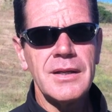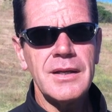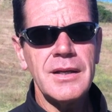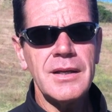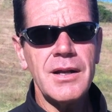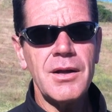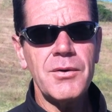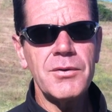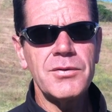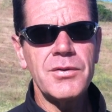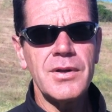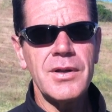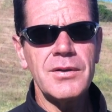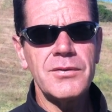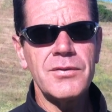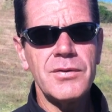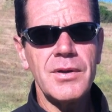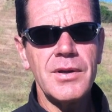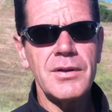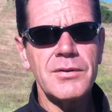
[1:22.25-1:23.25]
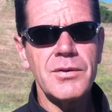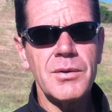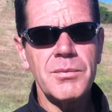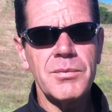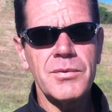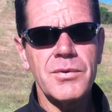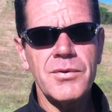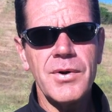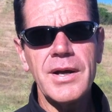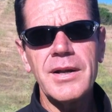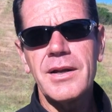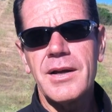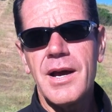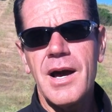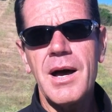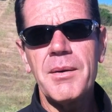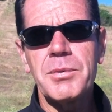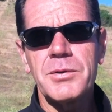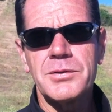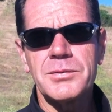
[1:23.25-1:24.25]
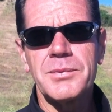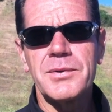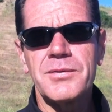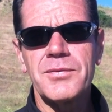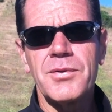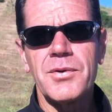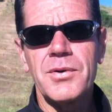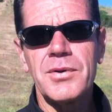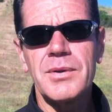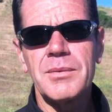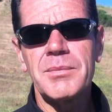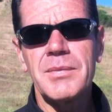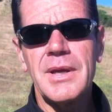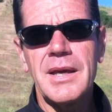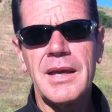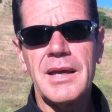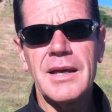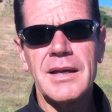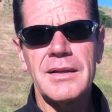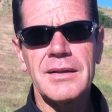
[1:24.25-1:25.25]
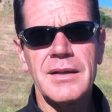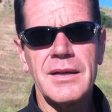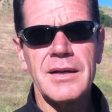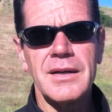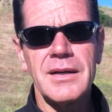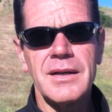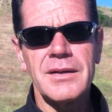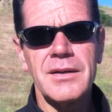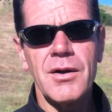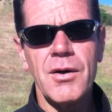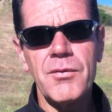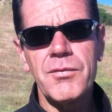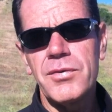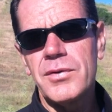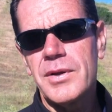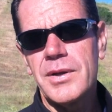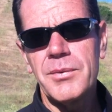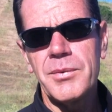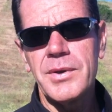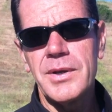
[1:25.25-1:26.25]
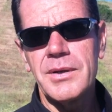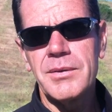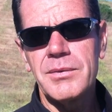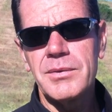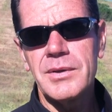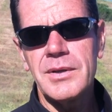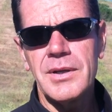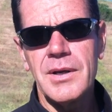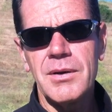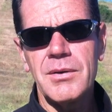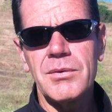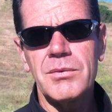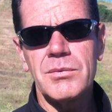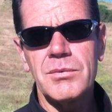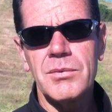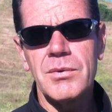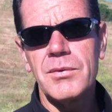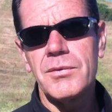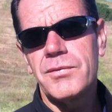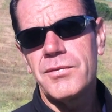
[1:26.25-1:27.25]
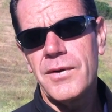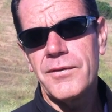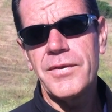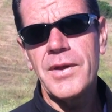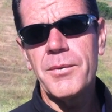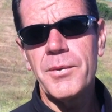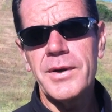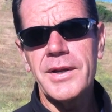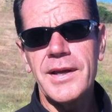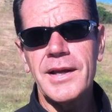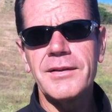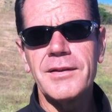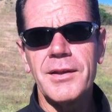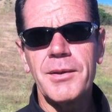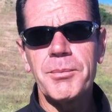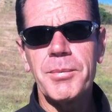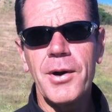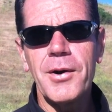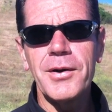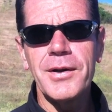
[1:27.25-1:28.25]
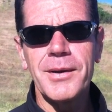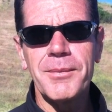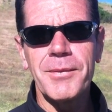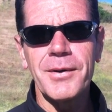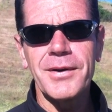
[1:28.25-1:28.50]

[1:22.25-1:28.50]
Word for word: you know, it's, it's, it's a great accomplishment for them. And, uh, and hopefully we, you know, we'll, if they want to get to the podium,